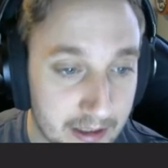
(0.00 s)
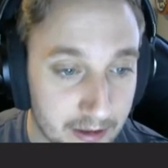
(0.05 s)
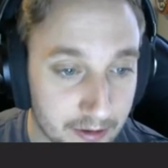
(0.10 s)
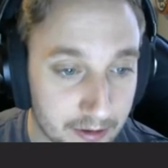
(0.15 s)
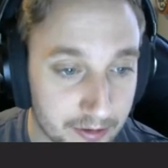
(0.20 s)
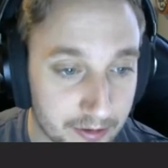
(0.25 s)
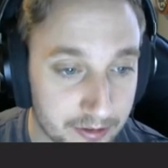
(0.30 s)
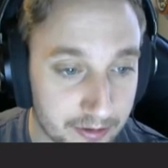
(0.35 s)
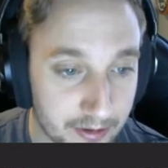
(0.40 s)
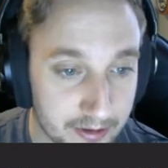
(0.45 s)

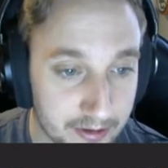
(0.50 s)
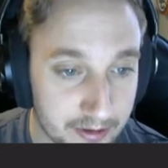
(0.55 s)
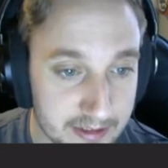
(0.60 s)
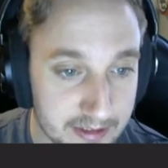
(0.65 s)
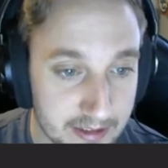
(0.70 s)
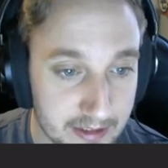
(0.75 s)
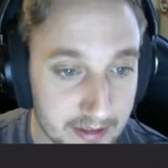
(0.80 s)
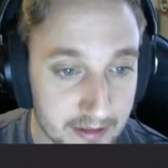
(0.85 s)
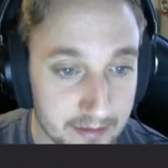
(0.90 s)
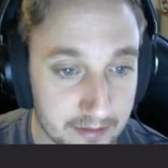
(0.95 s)

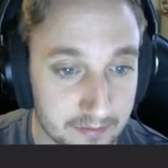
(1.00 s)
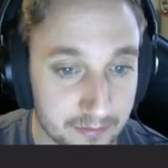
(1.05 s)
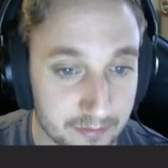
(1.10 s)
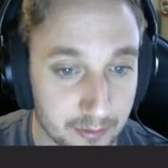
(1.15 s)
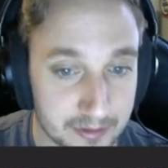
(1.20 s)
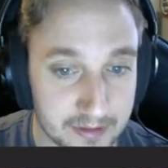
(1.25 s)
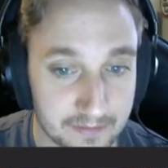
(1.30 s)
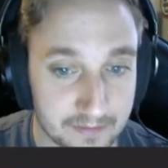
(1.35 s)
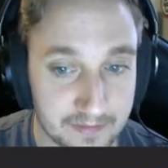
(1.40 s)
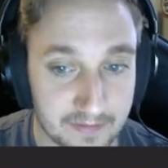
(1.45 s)
13,
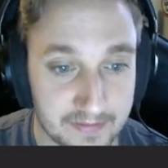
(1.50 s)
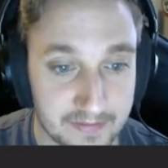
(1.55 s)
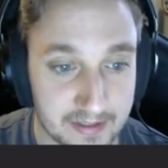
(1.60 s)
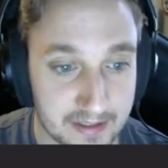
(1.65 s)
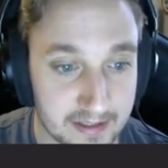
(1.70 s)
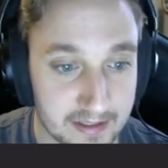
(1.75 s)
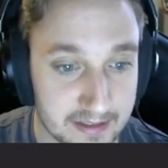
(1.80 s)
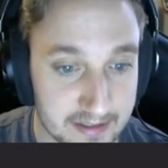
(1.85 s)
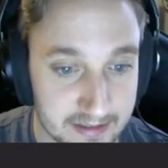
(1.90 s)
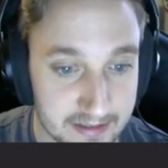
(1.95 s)
14, 15, and
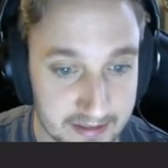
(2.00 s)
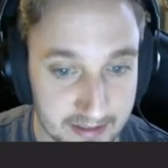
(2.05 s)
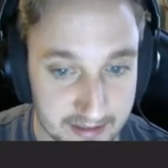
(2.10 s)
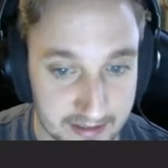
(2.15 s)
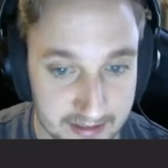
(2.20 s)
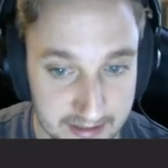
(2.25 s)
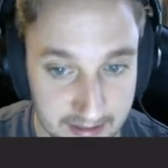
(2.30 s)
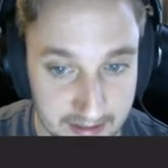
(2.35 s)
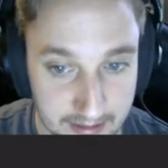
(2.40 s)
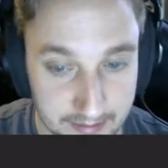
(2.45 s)

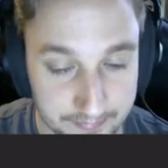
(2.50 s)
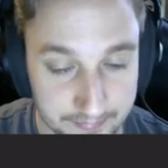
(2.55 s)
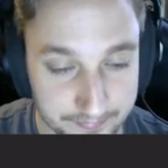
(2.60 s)
16.